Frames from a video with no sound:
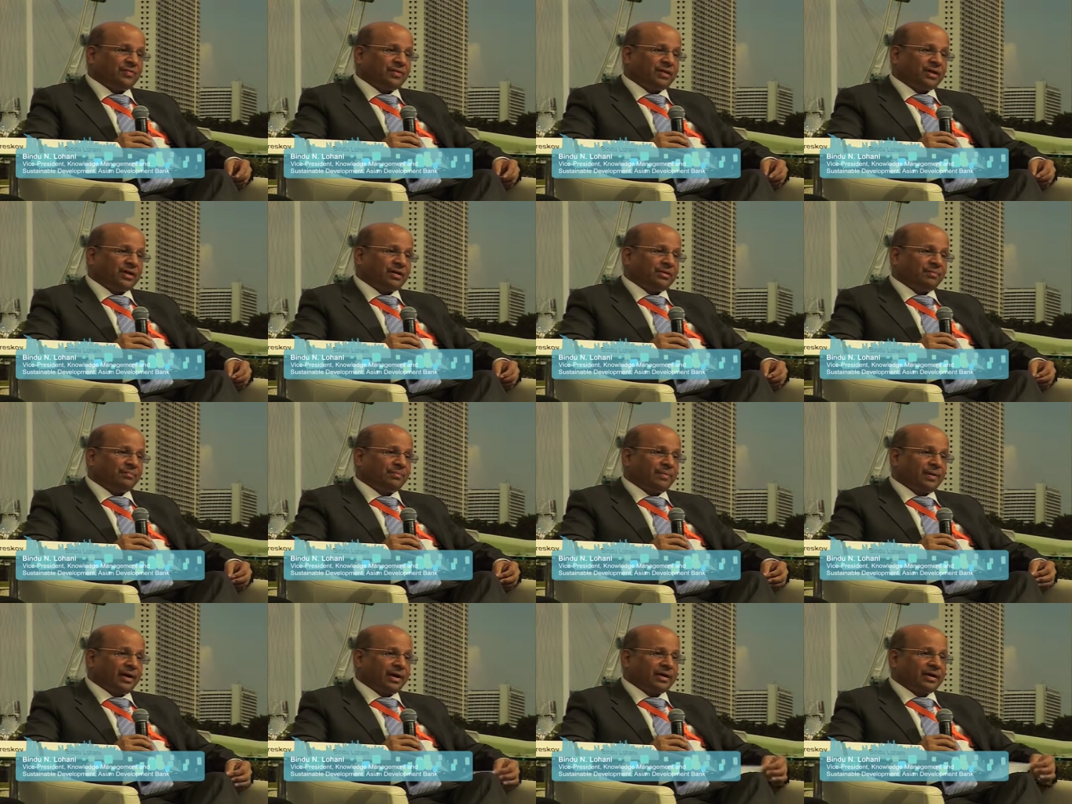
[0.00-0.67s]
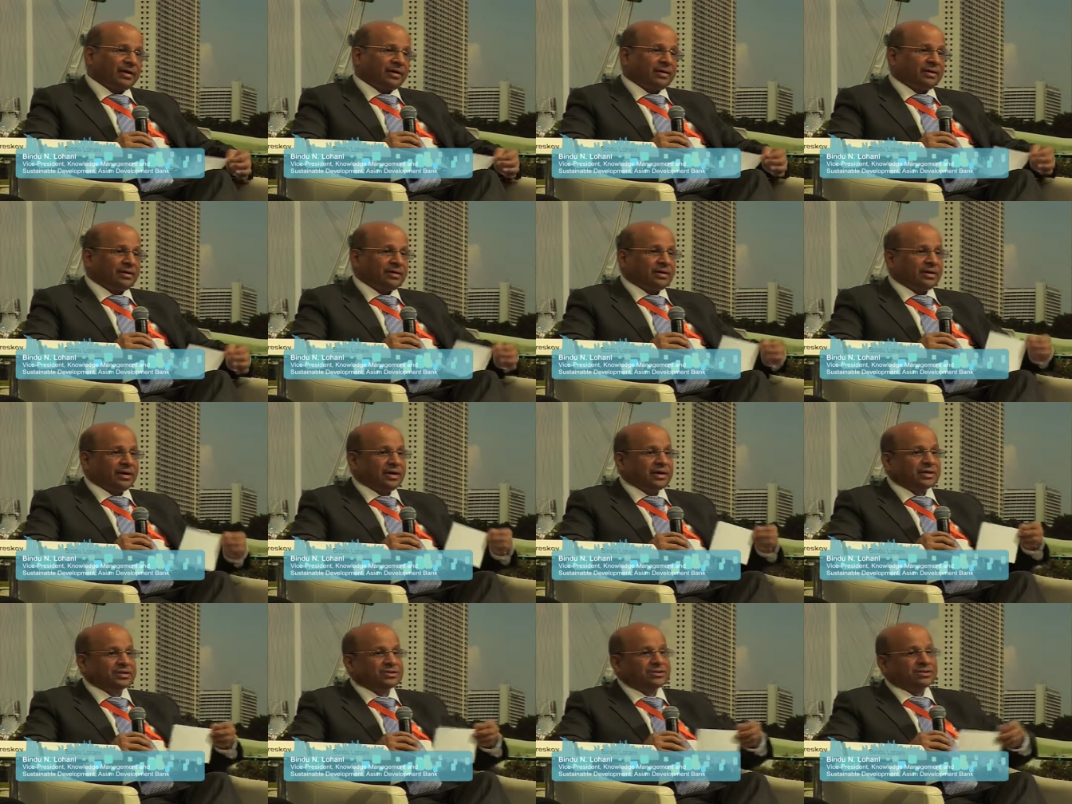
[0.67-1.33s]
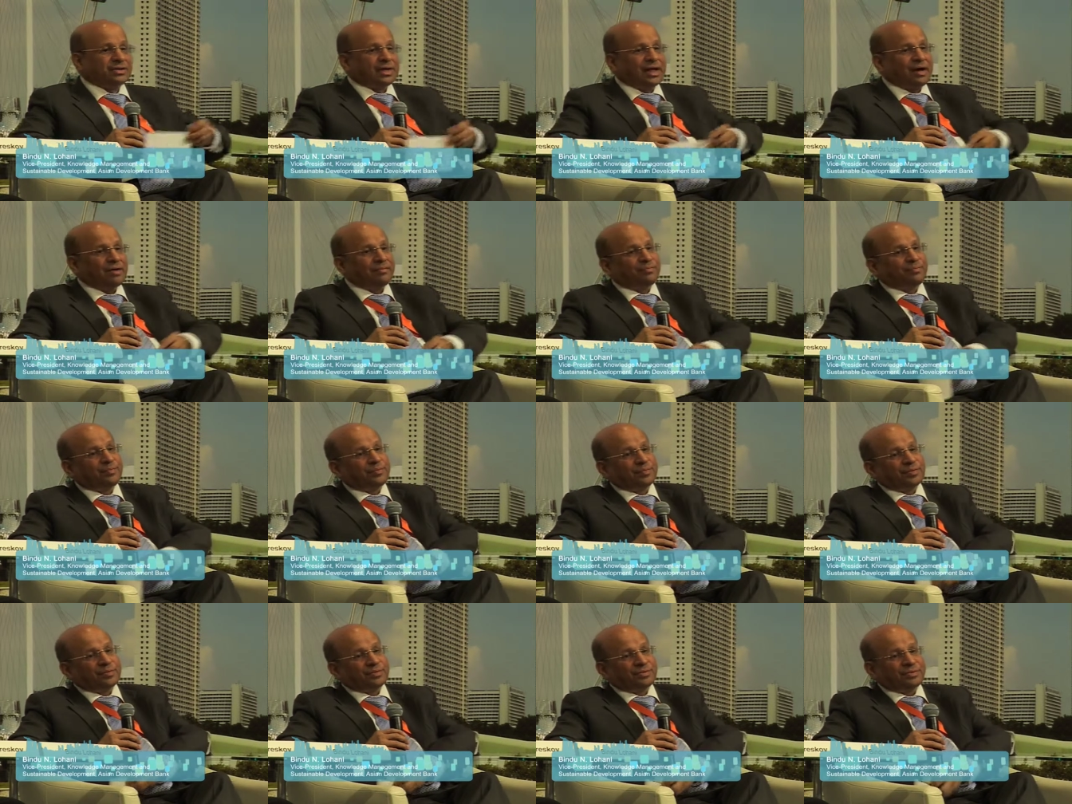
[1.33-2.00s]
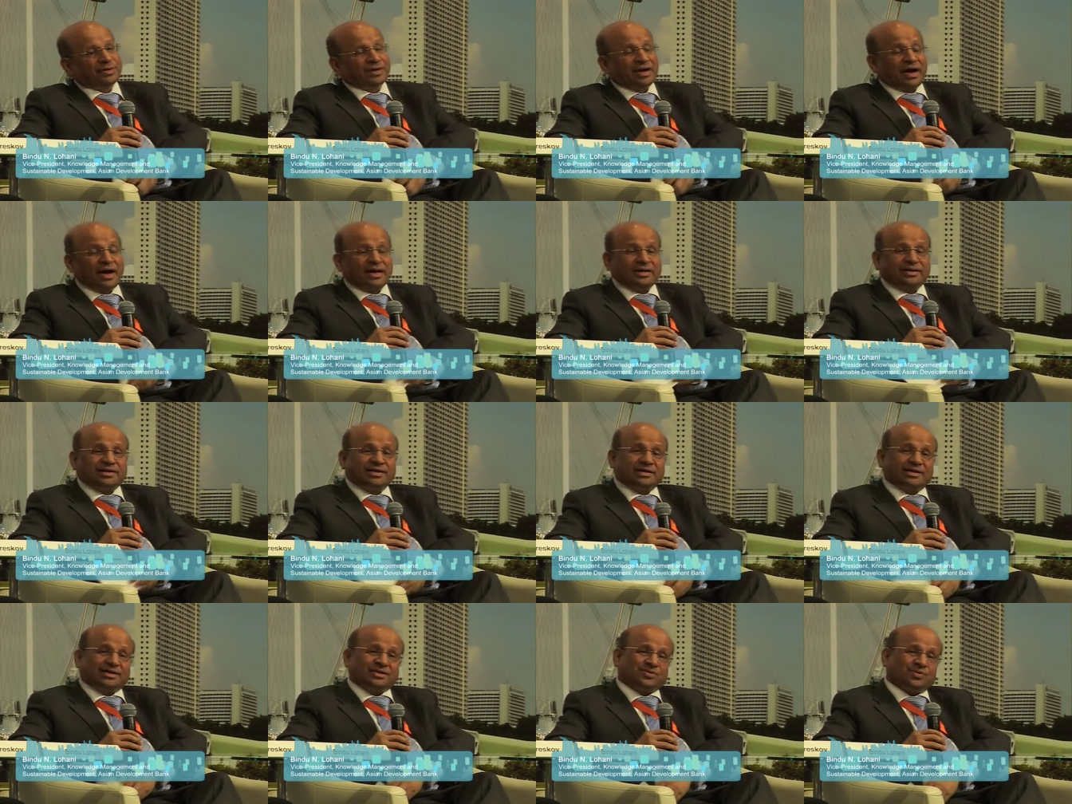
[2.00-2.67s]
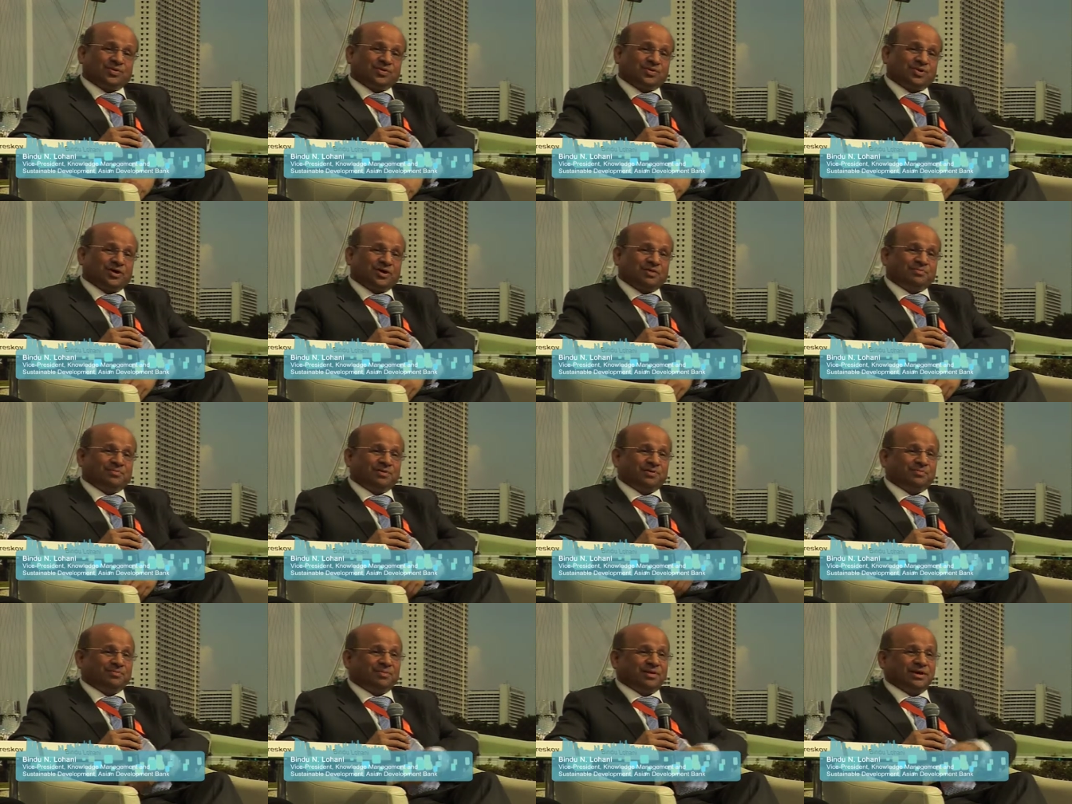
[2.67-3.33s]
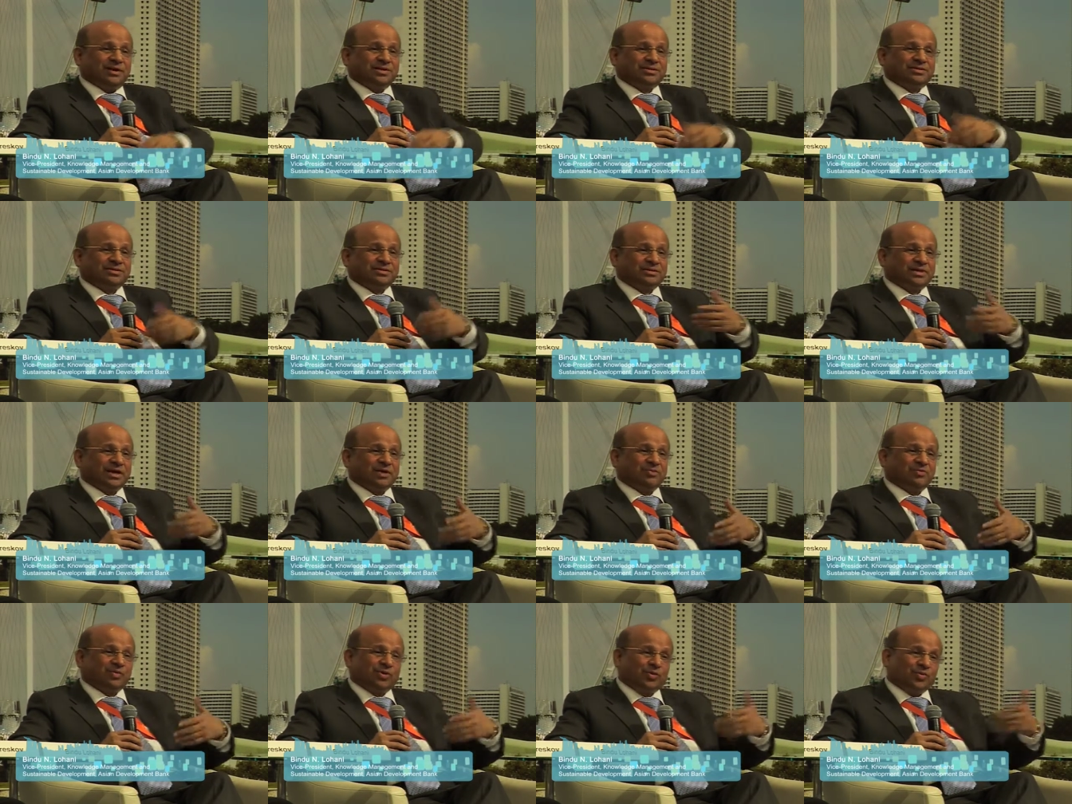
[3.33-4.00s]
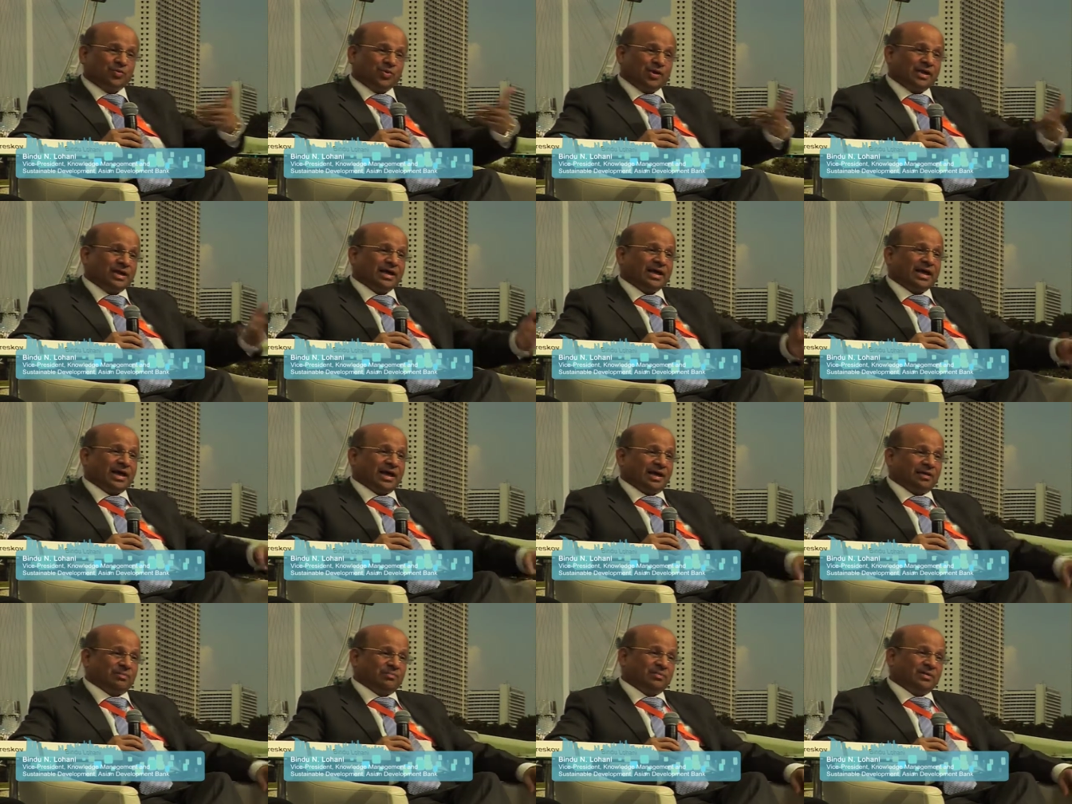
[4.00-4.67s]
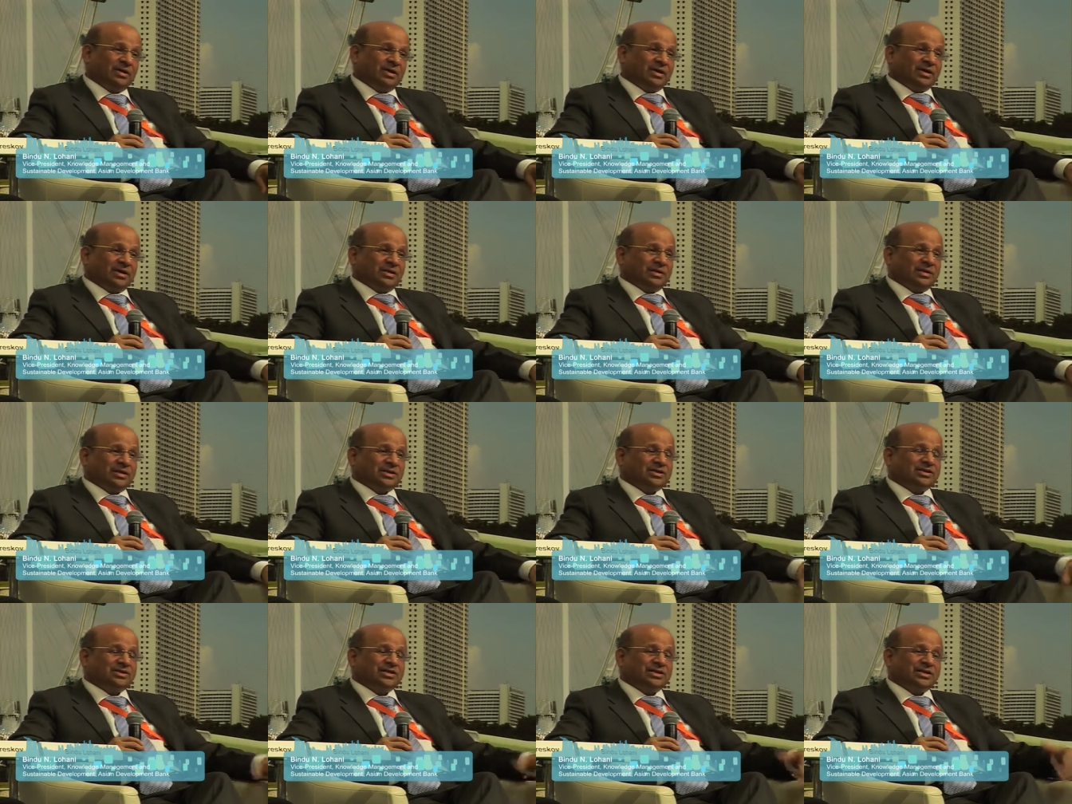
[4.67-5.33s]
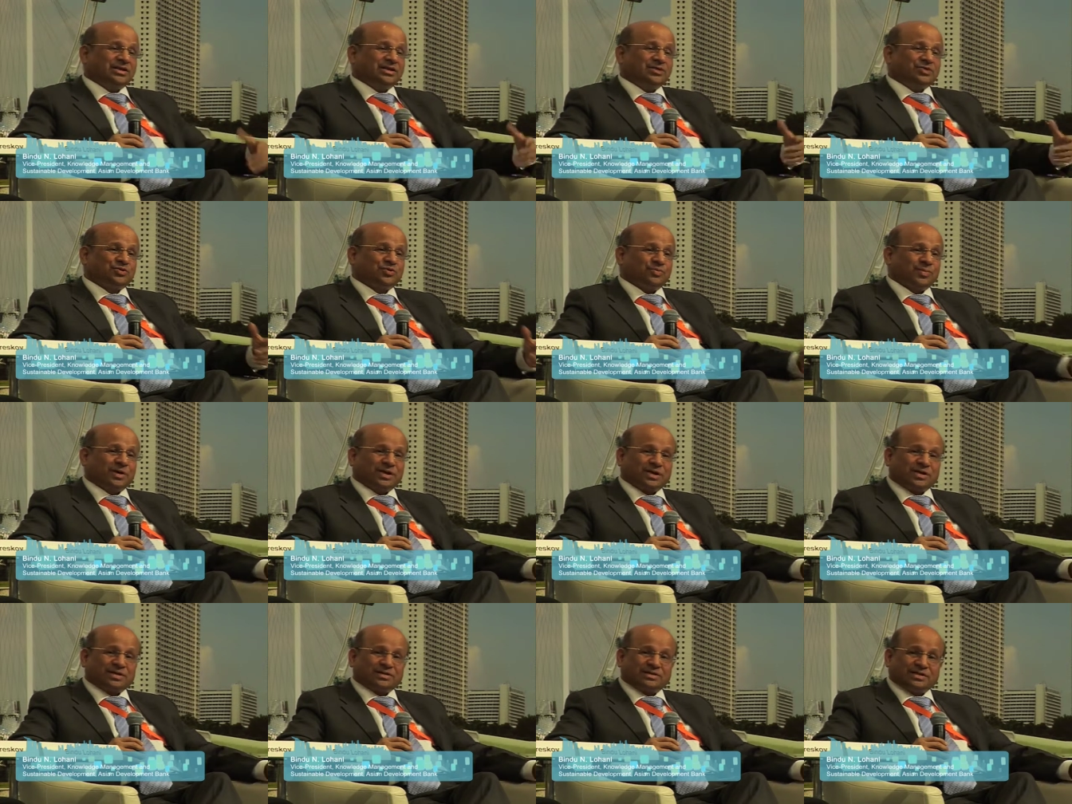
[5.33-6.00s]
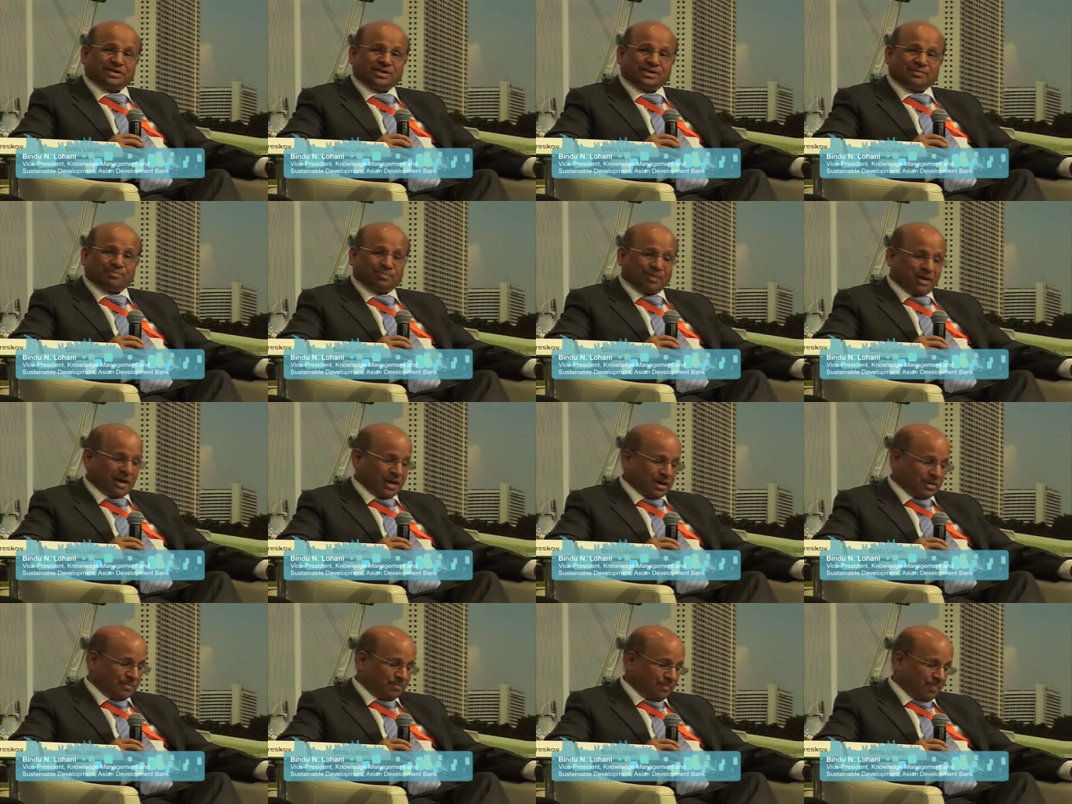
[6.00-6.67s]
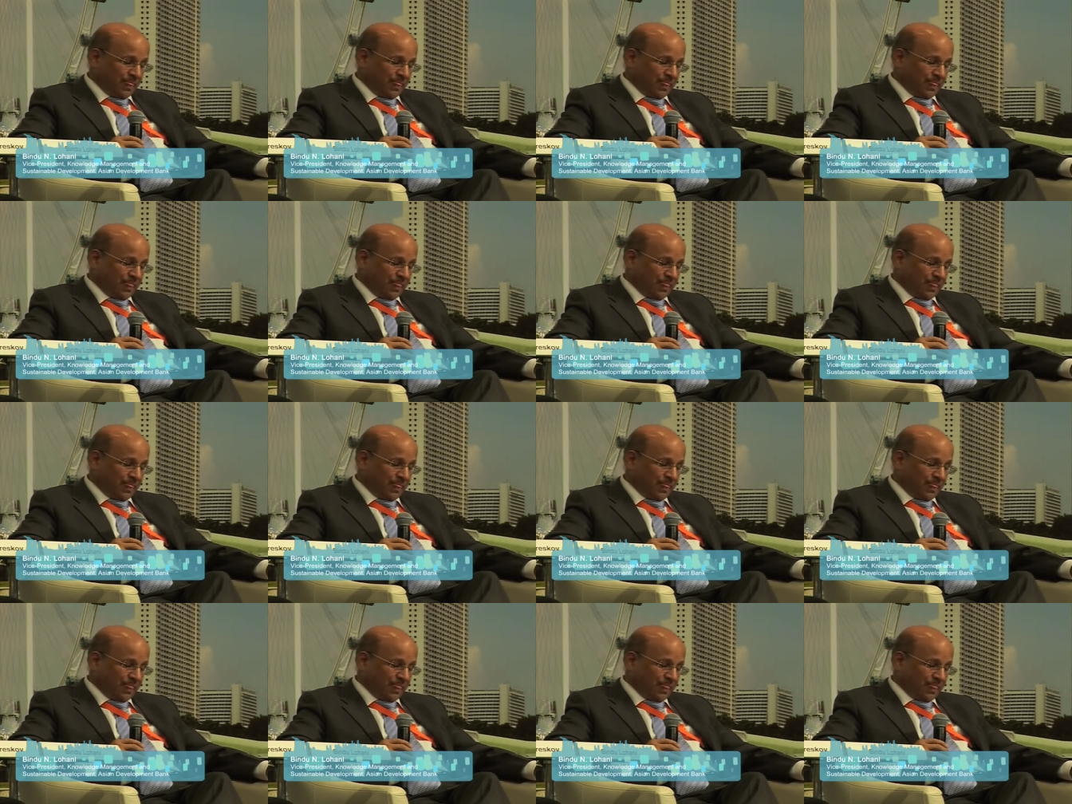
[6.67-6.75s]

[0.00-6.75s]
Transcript: the bank is now rewriting his own urban policy to say we will help these cities to make a city plan.